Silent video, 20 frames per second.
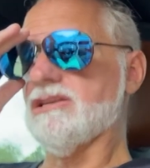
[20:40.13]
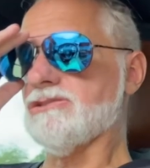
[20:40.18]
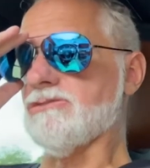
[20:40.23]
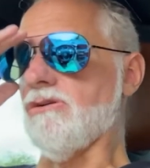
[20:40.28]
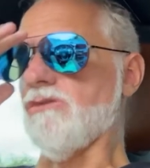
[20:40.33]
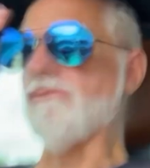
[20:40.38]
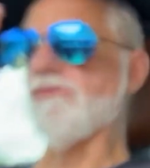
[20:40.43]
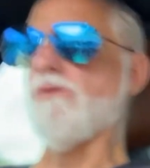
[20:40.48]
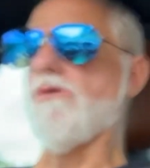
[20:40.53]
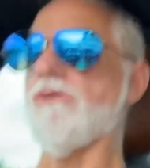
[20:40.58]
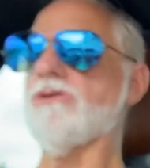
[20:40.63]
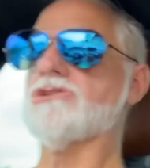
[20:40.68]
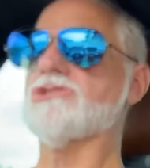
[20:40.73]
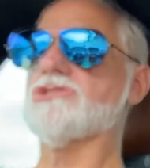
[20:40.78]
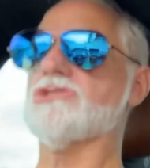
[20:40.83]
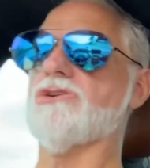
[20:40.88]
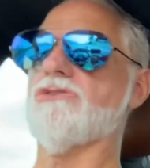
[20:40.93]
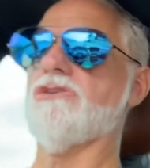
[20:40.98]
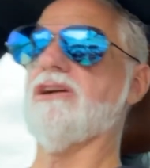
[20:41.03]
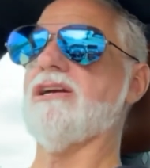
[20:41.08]
whole long
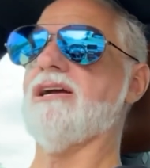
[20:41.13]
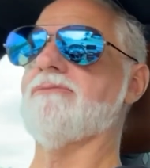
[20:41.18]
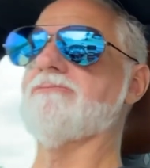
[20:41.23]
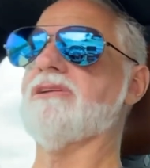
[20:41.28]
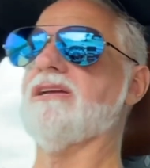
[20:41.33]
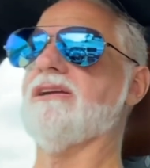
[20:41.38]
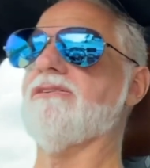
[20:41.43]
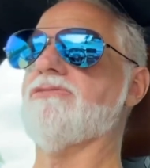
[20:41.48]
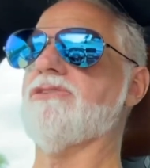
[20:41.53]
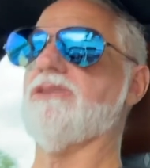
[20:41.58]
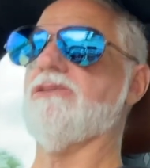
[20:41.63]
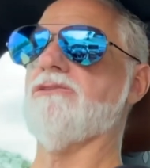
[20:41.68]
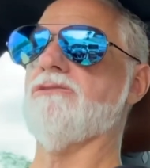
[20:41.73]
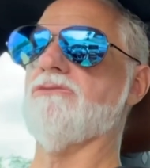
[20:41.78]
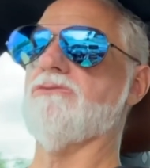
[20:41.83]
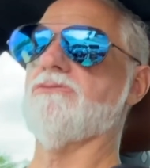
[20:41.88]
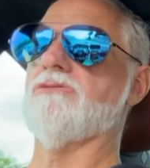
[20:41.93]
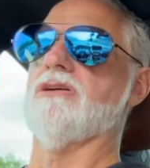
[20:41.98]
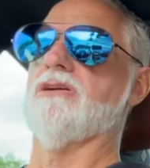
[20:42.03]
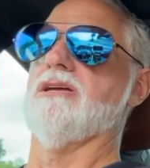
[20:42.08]
story I'm giving
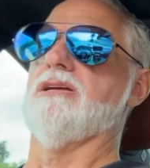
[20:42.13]
you,